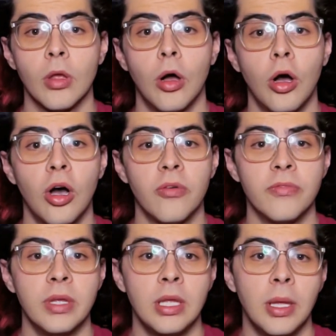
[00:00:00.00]
of
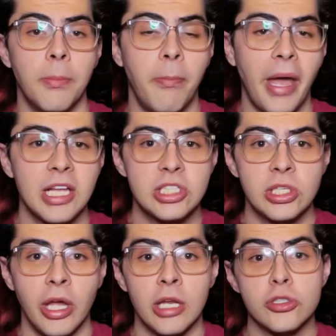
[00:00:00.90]
batch
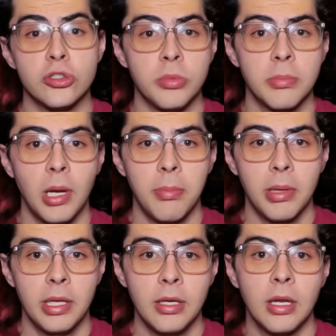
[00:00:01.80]
and streaming
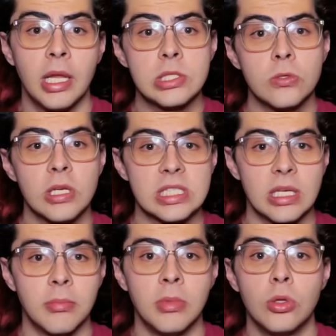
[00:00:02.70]
pipeline, let's look at
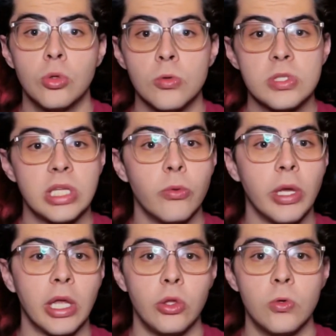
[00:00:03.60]
some tools that we
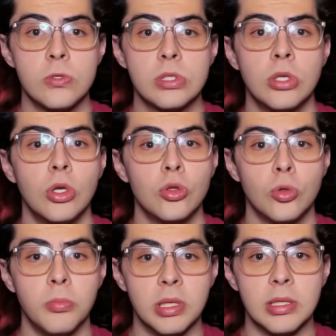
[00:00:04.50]
can use to
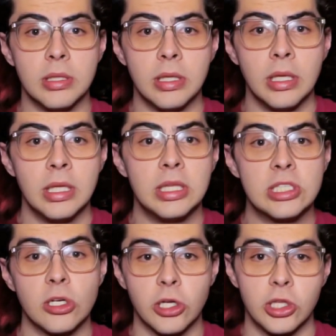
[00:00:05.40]
build
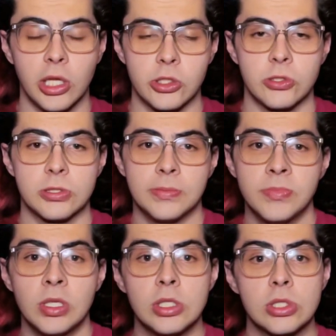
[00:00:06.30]
these architectures.
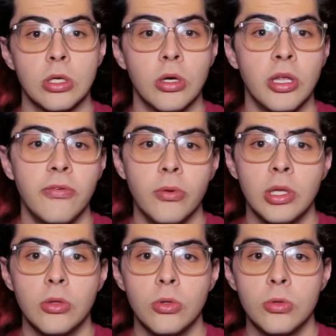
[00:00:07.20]
So if you
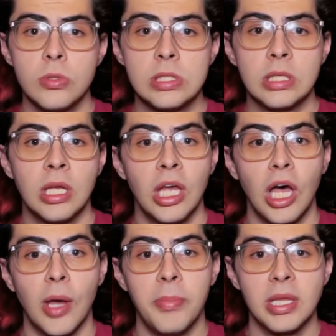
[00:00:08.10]
want to use
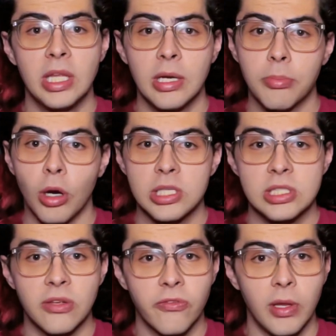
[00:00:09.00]
a big data
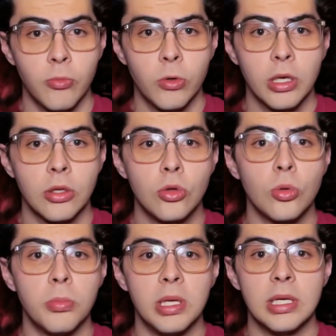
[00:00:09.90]
processing framework to
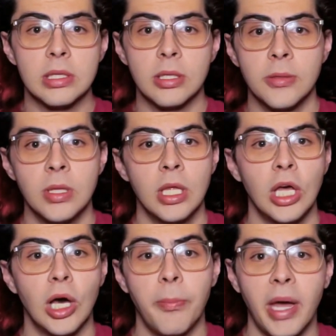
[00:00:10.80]
build
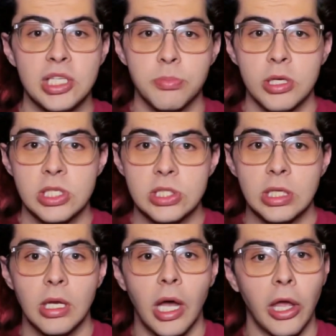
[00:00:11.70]
a batch
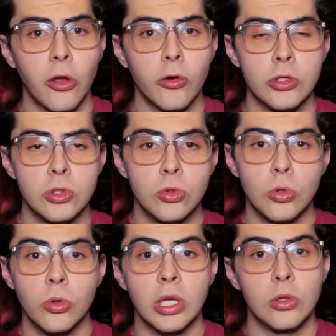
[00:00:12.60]
processing, I encourage you to
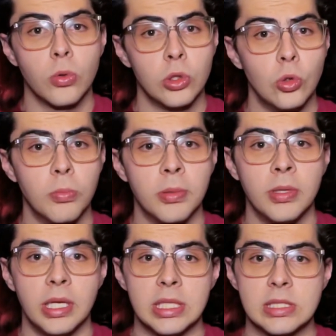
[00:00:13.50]
look into Hadoop.
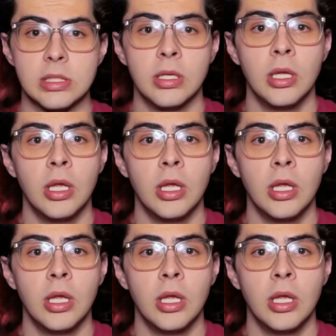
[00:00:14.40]
It's